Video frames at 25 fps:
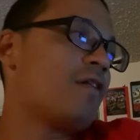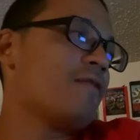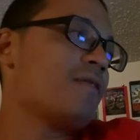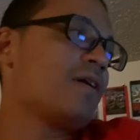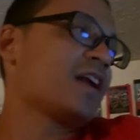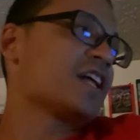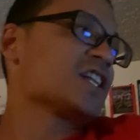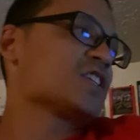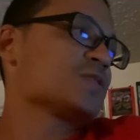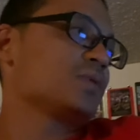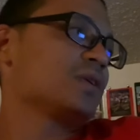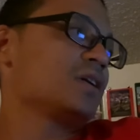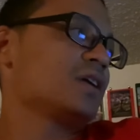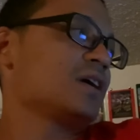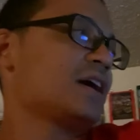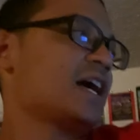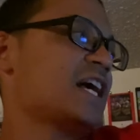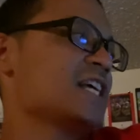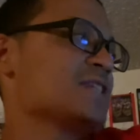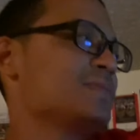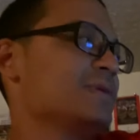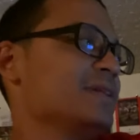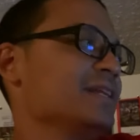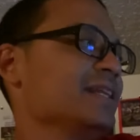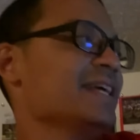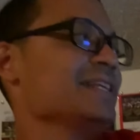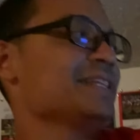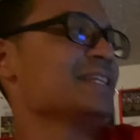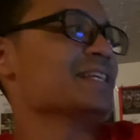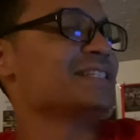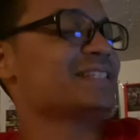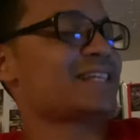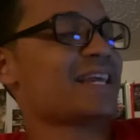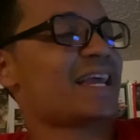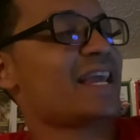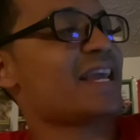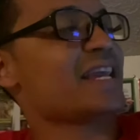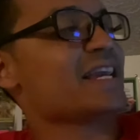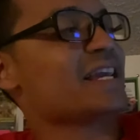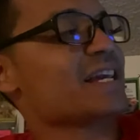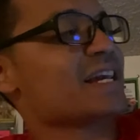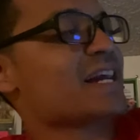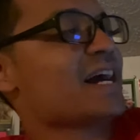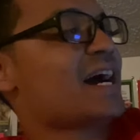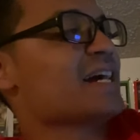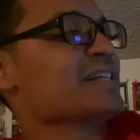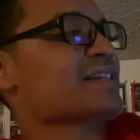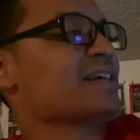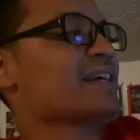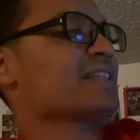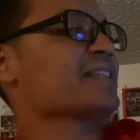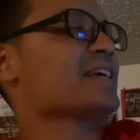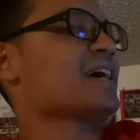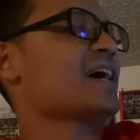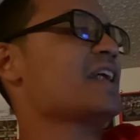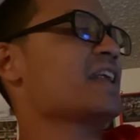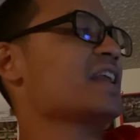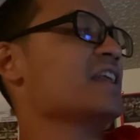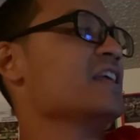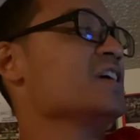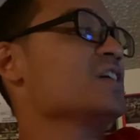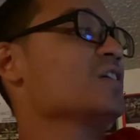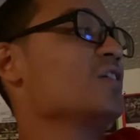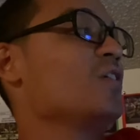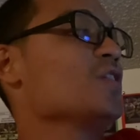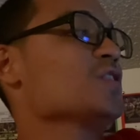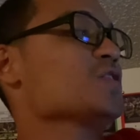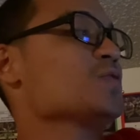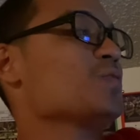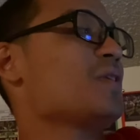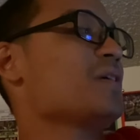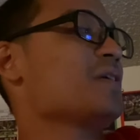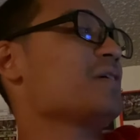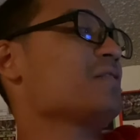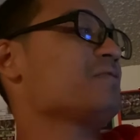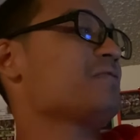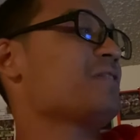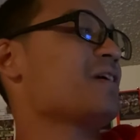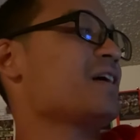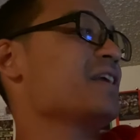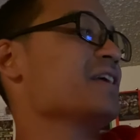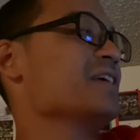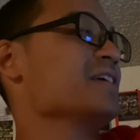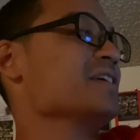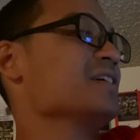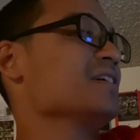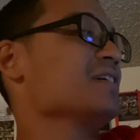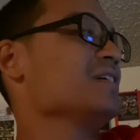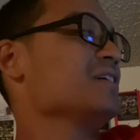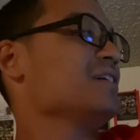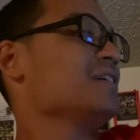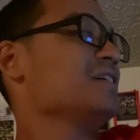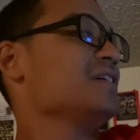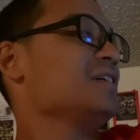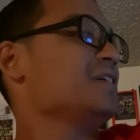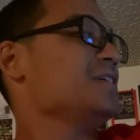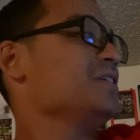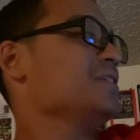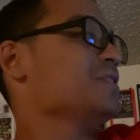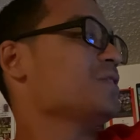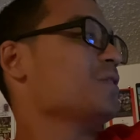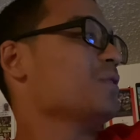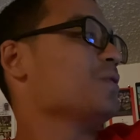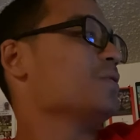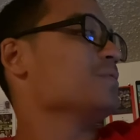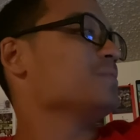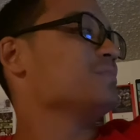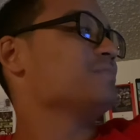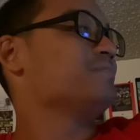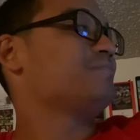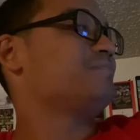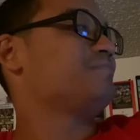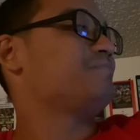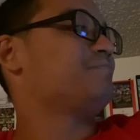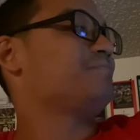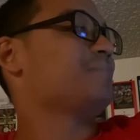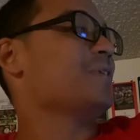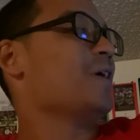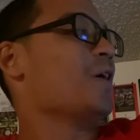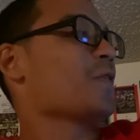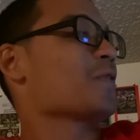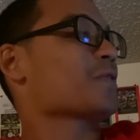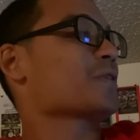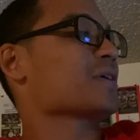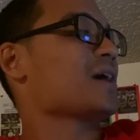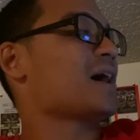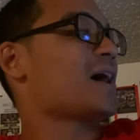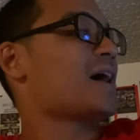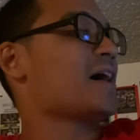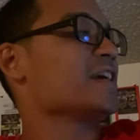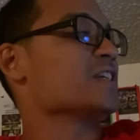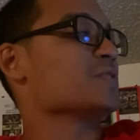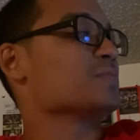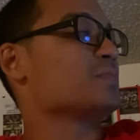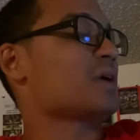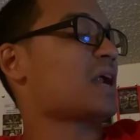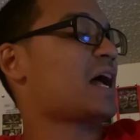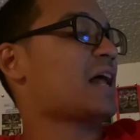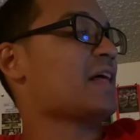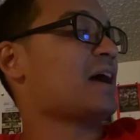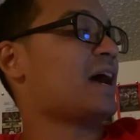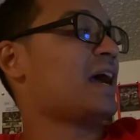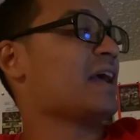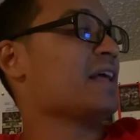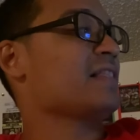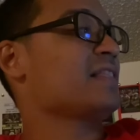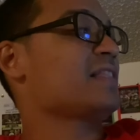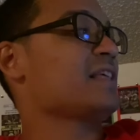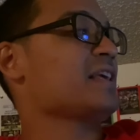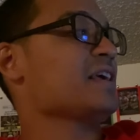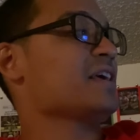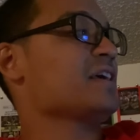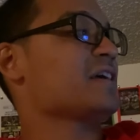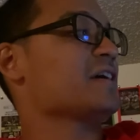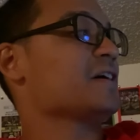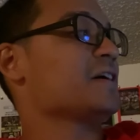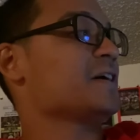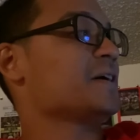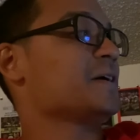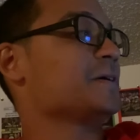Valenzuela has been linked to Tank and guys like that. And he could also wind up fighting, you know, other guys. But I think,